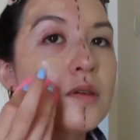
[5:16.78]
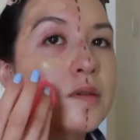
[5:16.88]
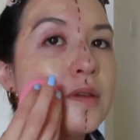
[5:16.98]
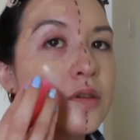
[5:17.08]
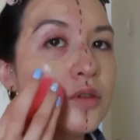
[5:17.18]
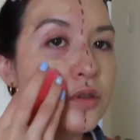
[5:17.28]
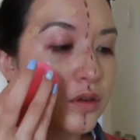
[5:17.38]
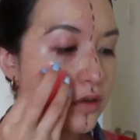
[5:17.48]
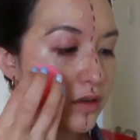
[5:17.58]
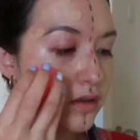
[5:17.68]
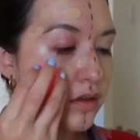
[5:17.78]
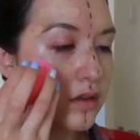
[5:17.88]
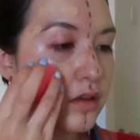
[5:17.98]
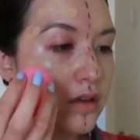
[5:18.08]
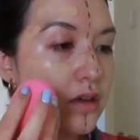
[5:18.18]
And I'm just
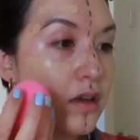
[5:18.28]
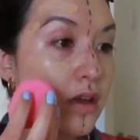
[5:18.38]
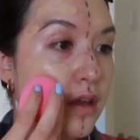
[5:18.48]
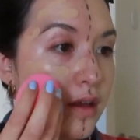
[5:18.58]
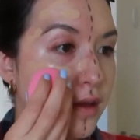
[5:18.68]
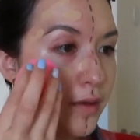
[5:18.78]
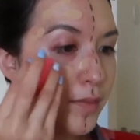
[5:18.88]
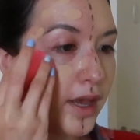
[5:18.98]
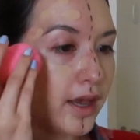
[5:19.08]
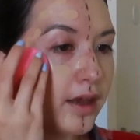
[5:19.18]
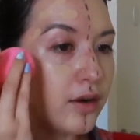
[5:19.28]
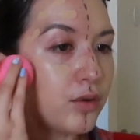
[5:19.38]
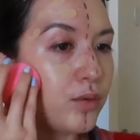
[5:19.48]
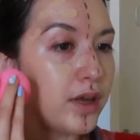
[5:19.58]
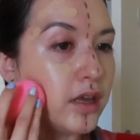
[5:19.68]
gonna pat
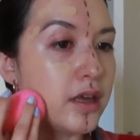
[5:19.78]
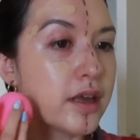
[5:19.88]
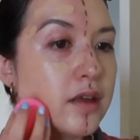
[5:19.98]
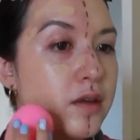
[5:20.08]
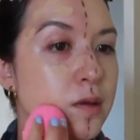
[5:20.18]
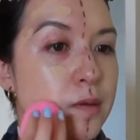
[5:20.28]
away.